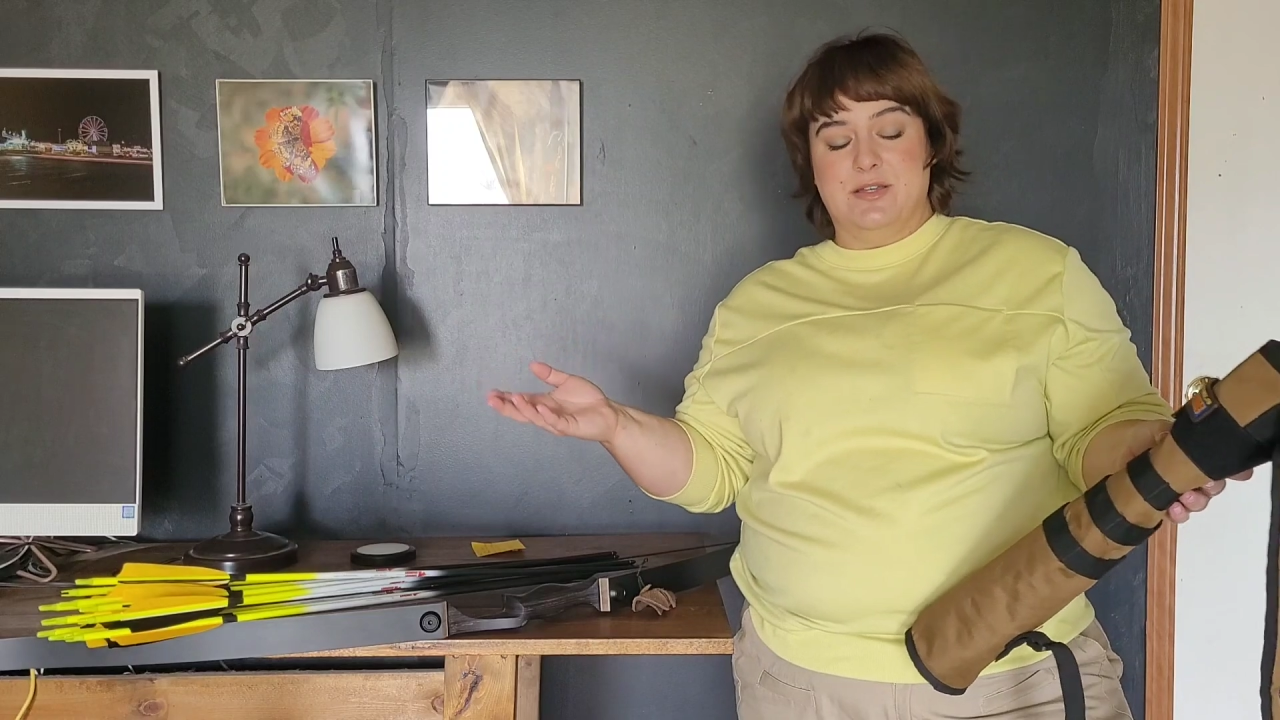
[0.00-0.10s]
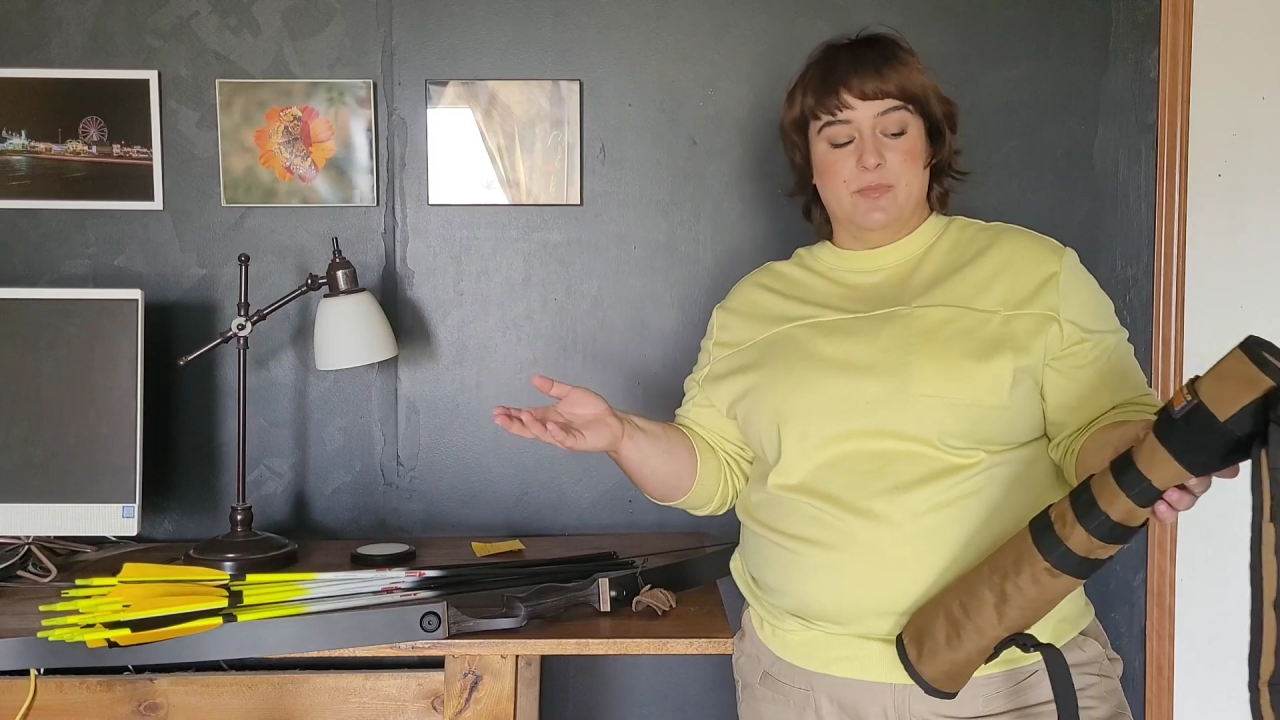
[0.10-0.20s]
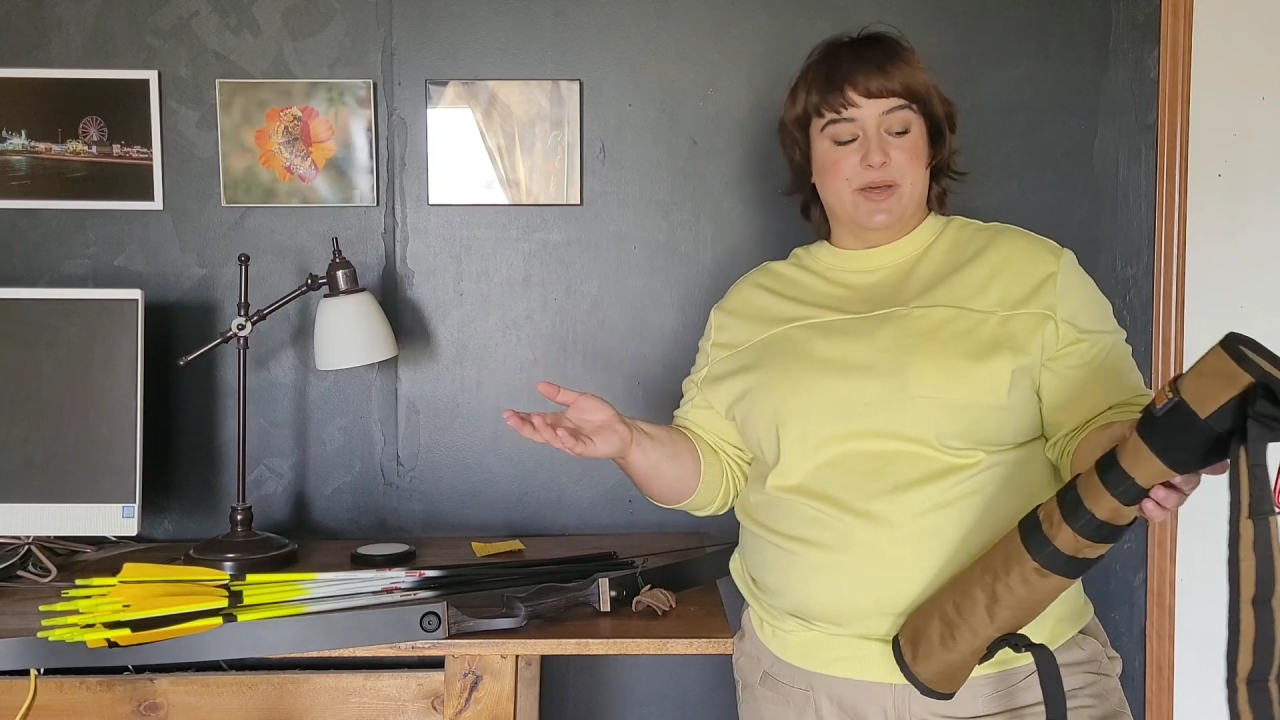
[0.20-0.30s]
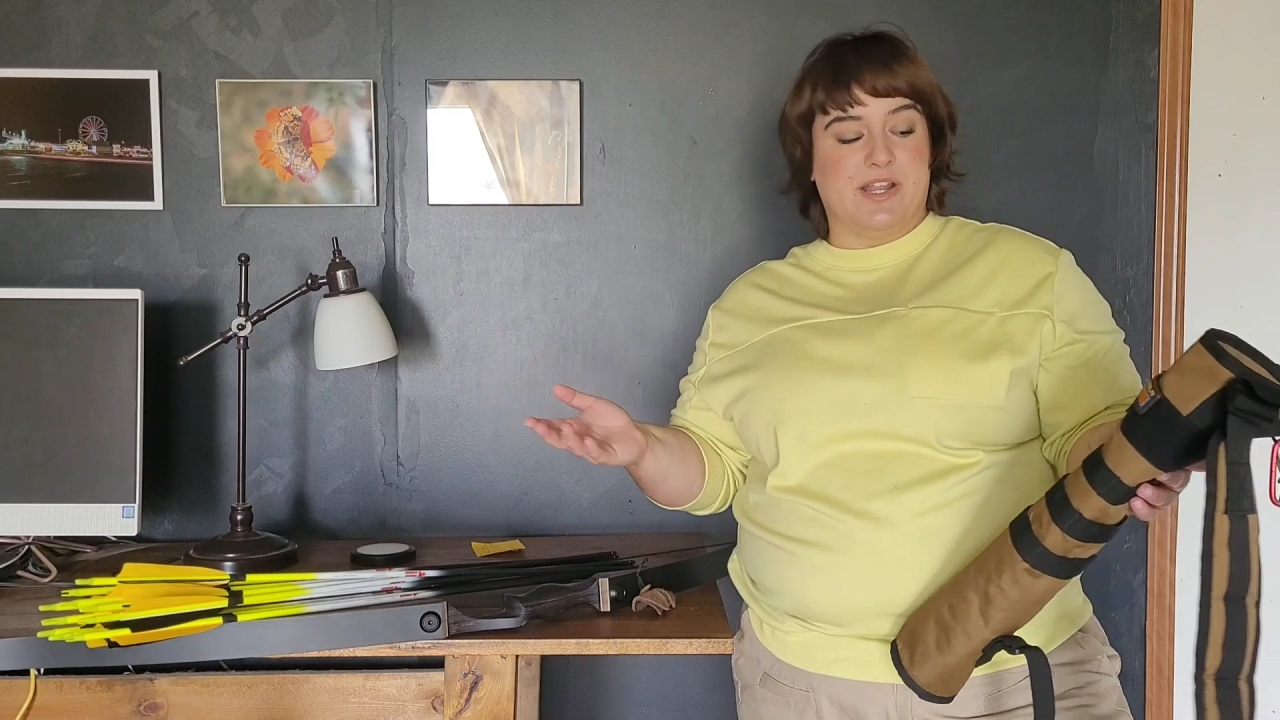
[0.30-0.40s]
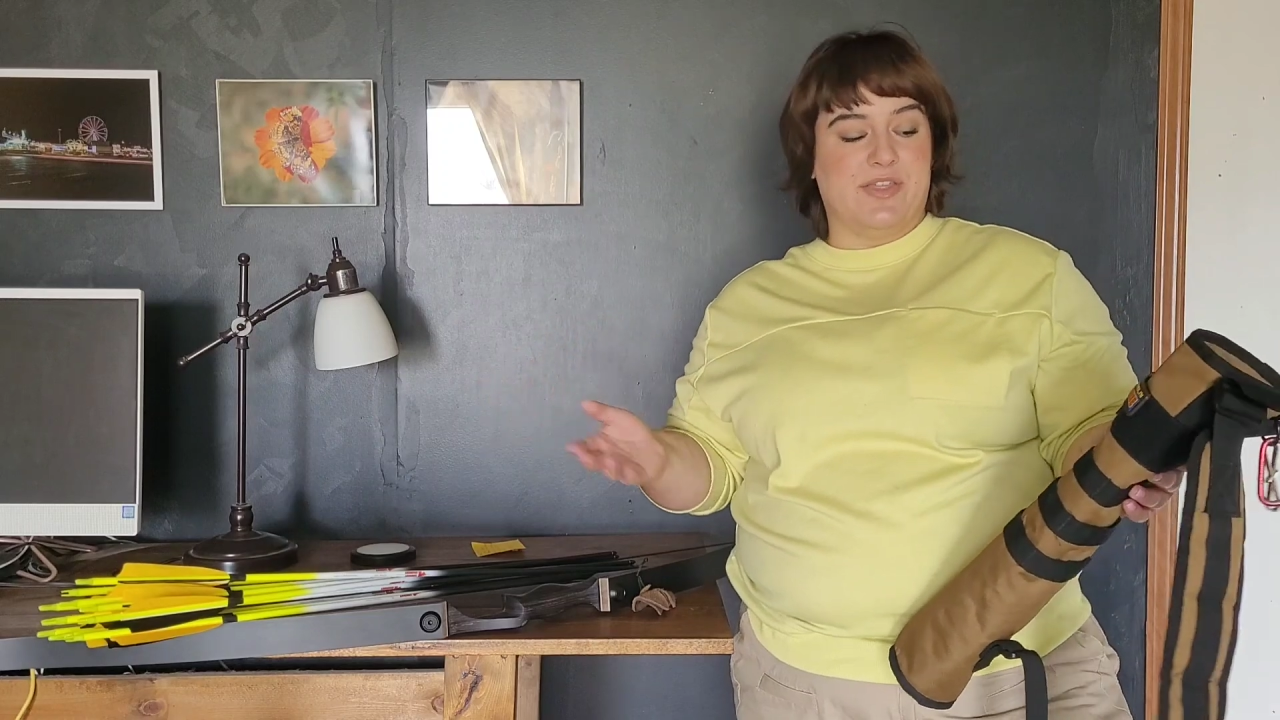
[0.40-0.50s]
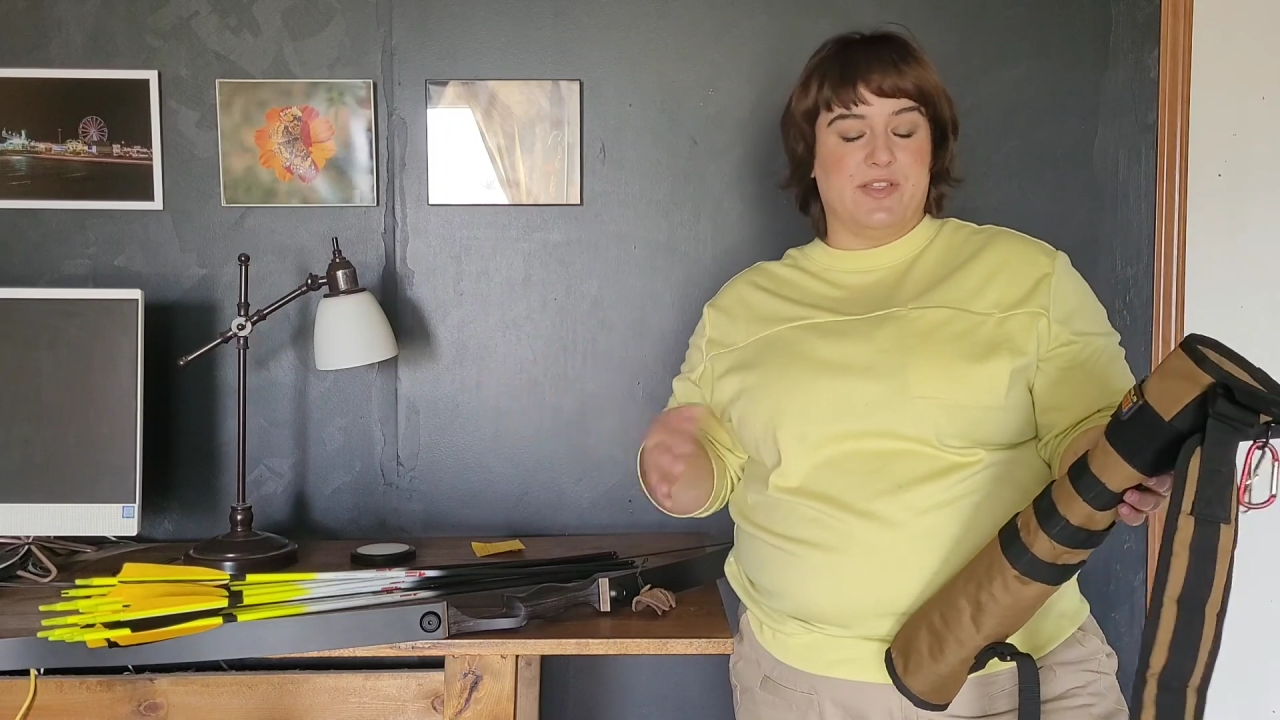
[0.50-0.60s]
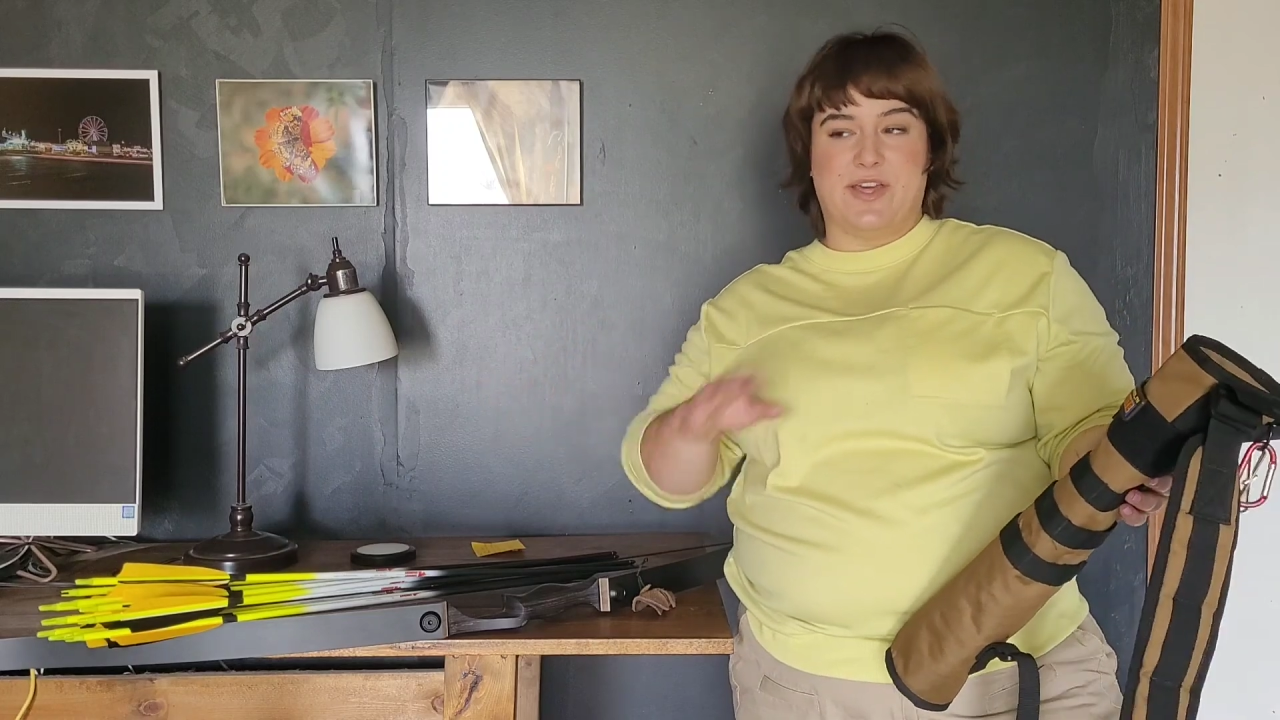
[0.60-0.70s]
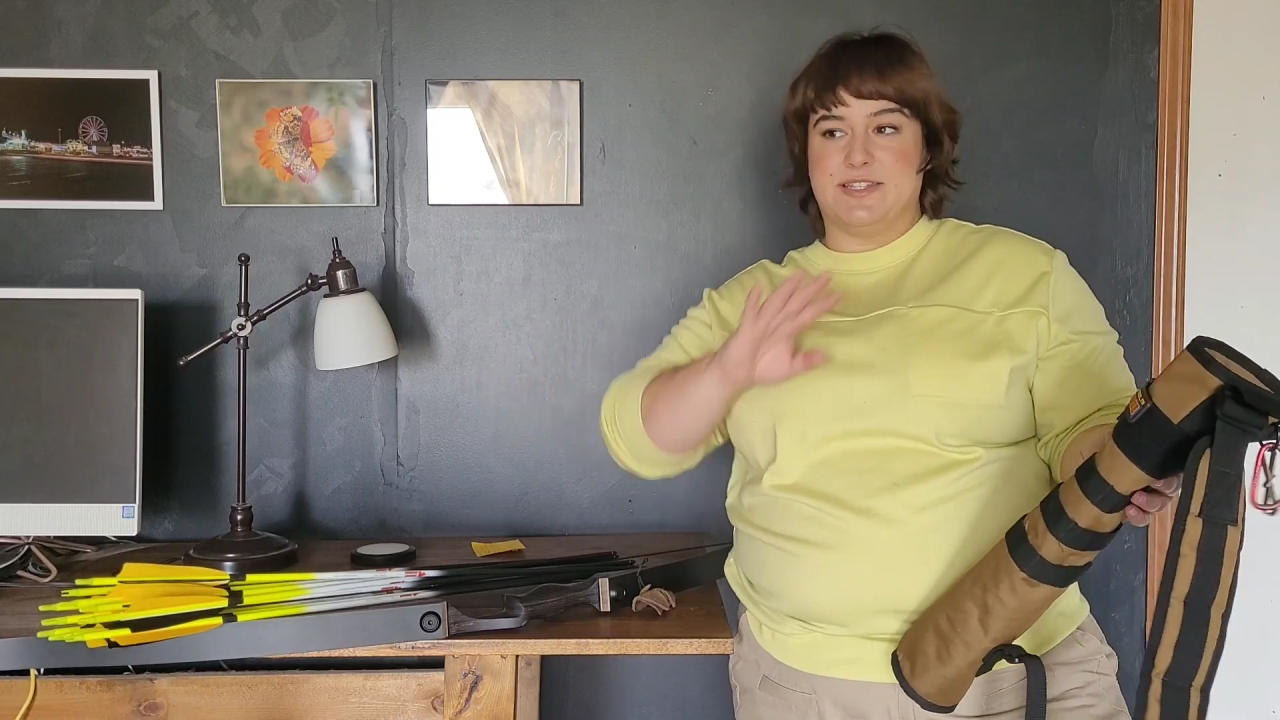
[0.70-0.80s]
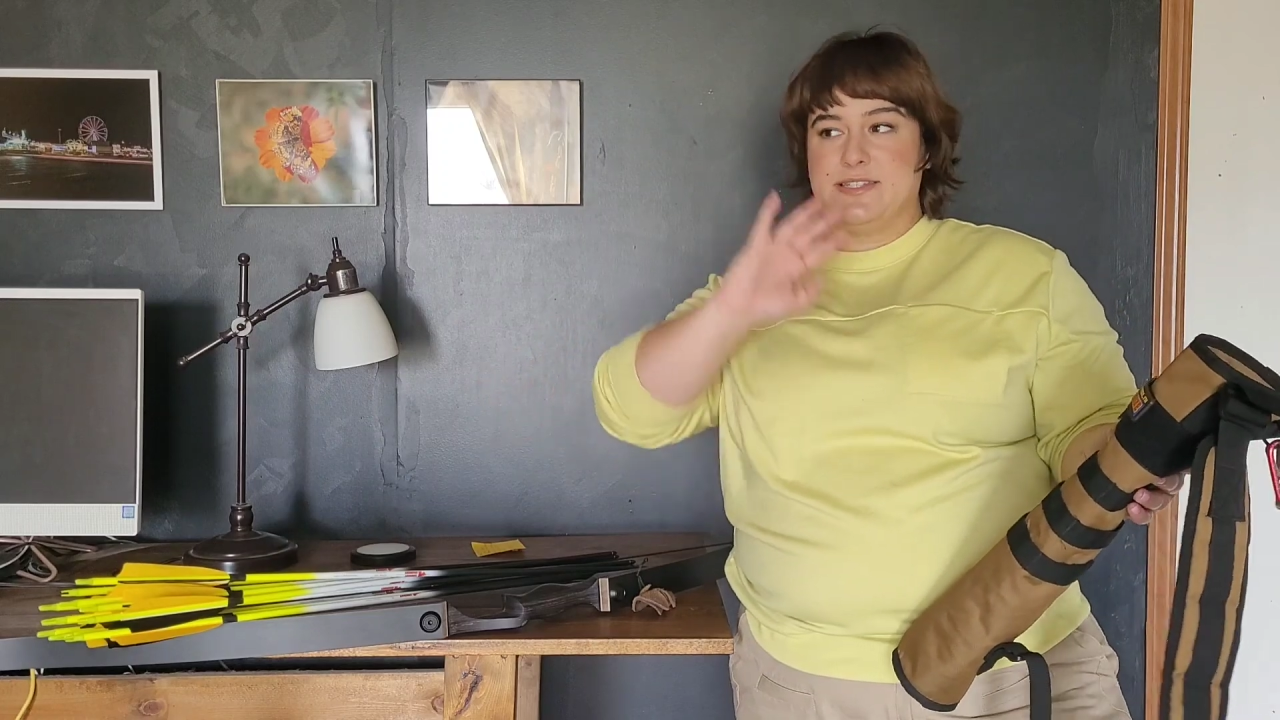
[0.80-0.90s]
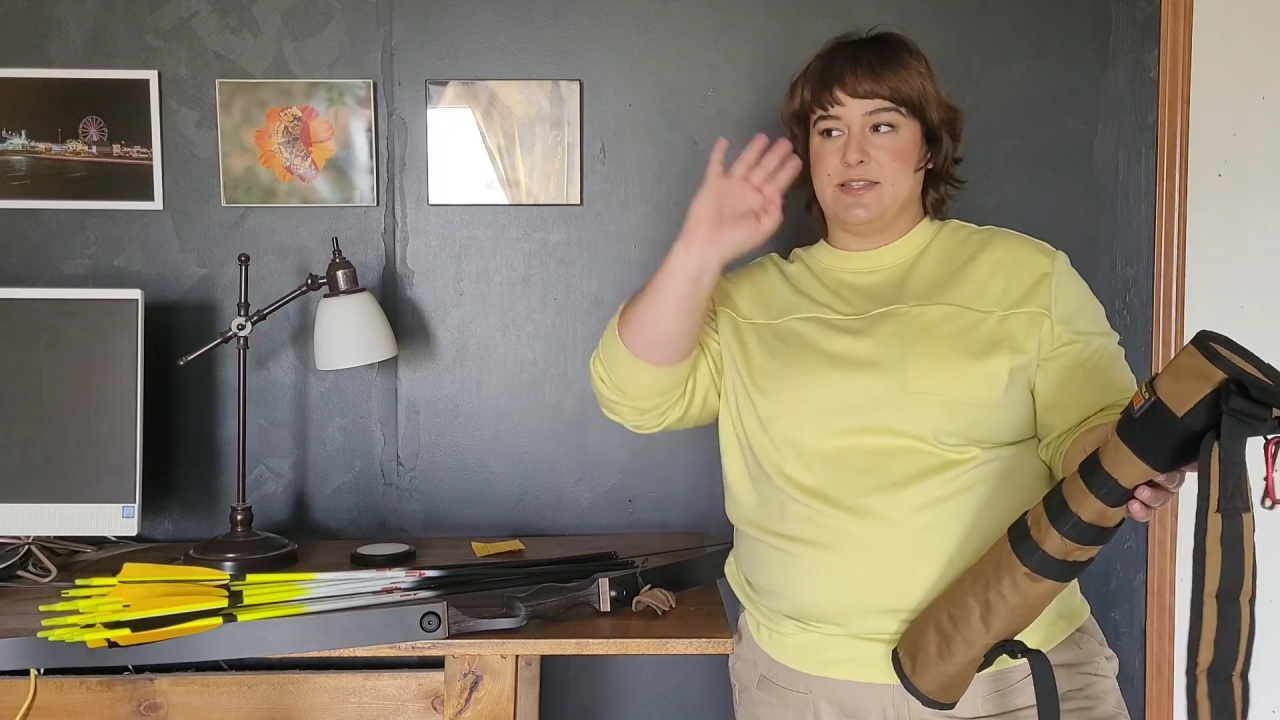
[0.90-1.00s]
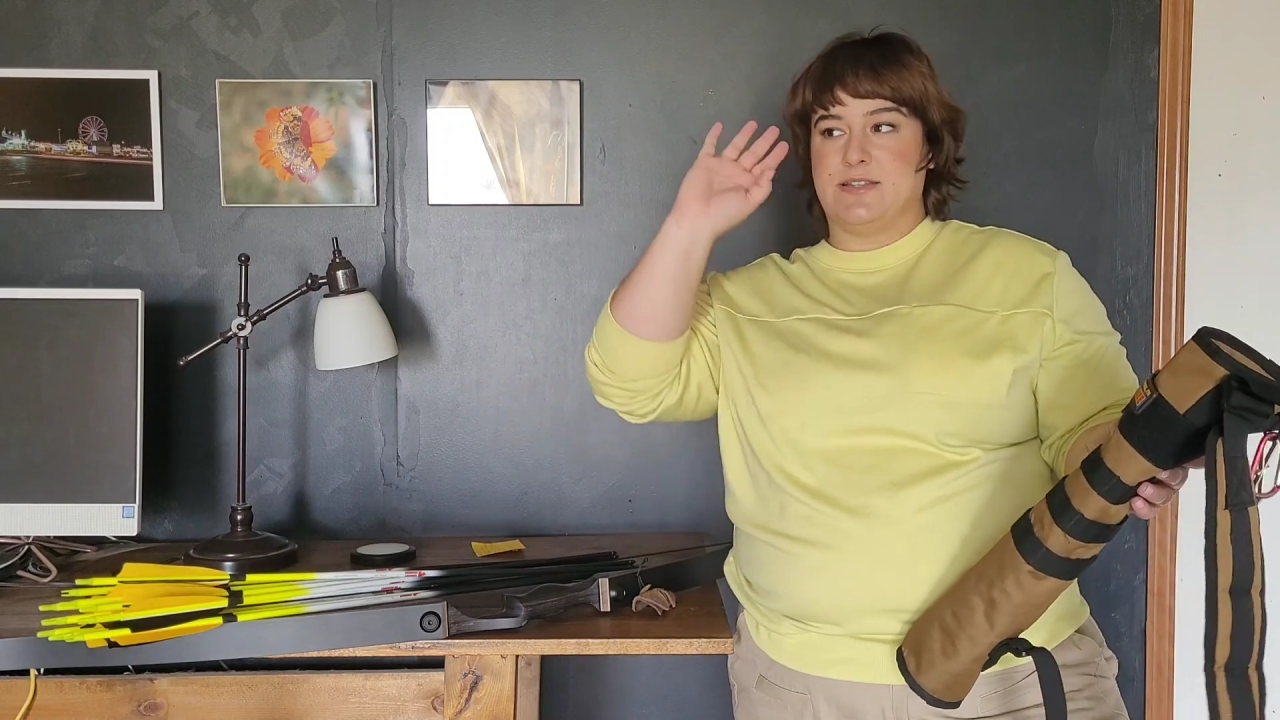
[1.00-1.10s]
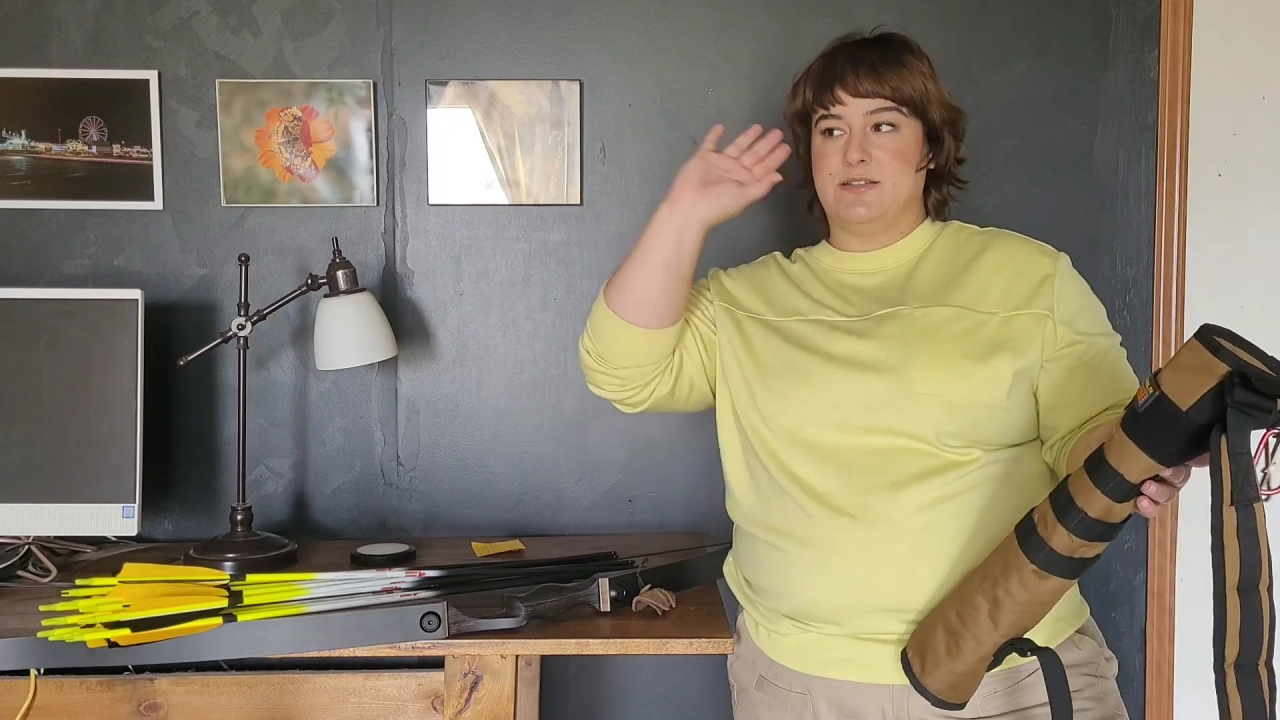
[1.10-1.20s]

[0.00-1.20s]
But I think that's